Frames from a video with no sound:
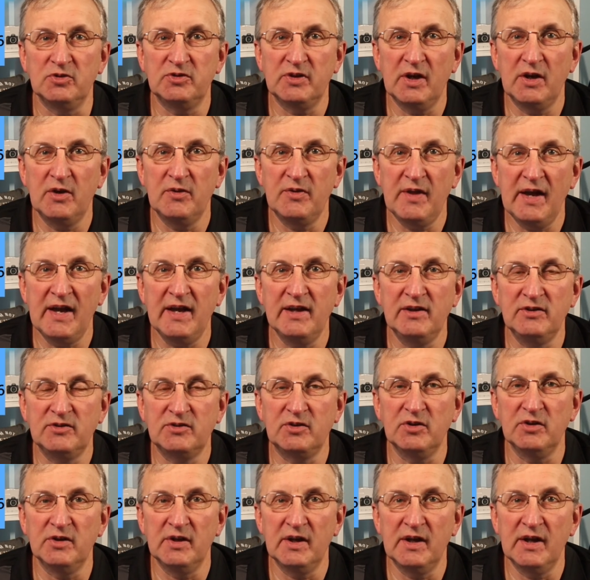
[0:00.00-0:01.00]
So that is
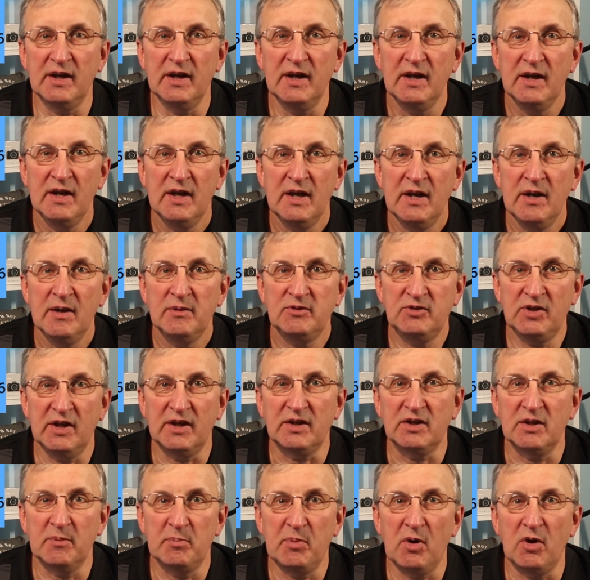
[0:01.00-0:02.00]
going to
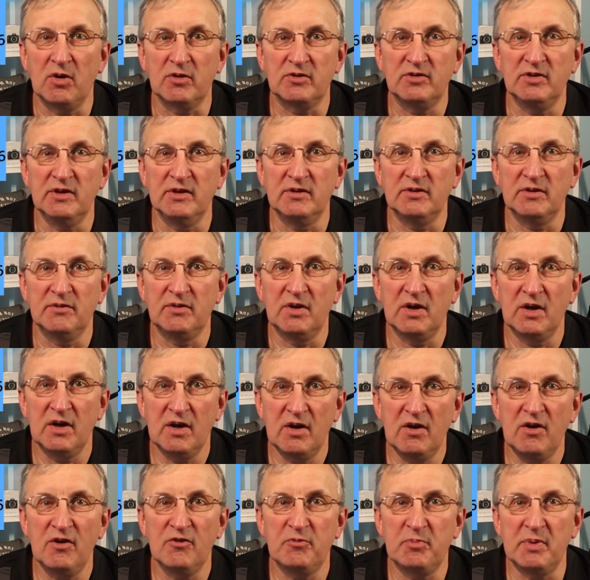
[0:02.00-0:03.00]
tick the boxes of a
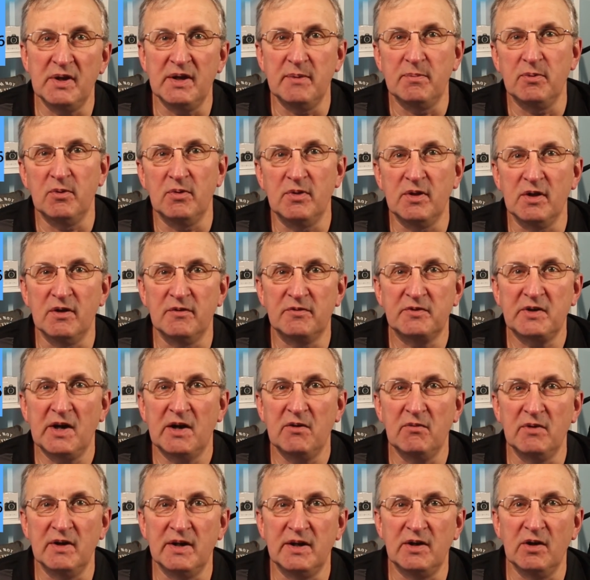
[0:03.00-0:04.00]
lot of people that have
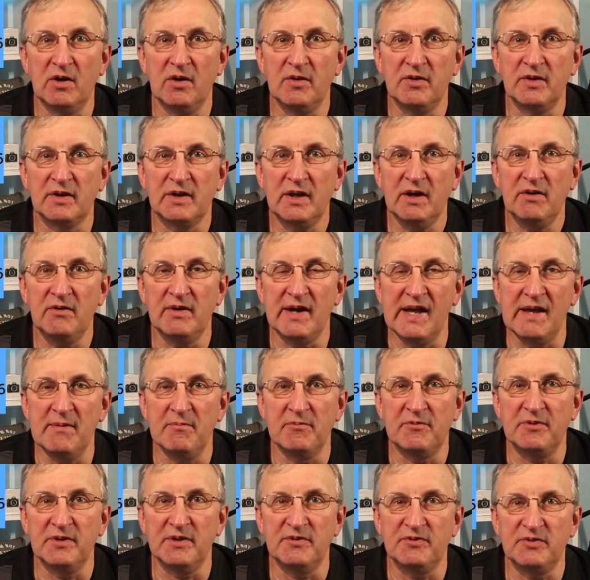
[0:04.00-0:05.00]
currently got the current
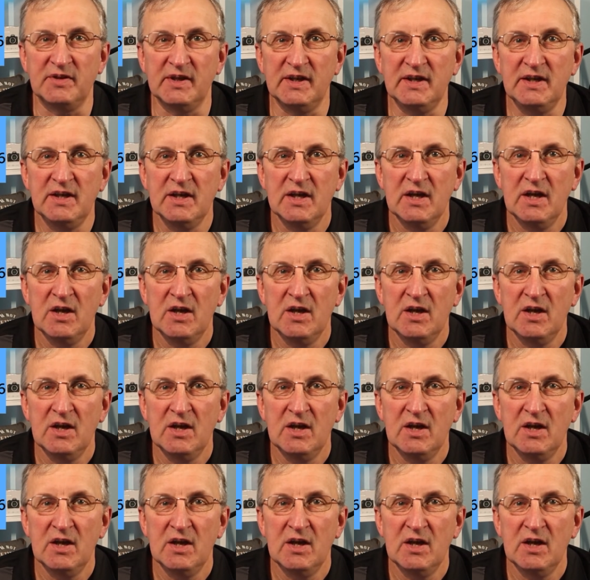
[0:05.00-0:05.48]
M50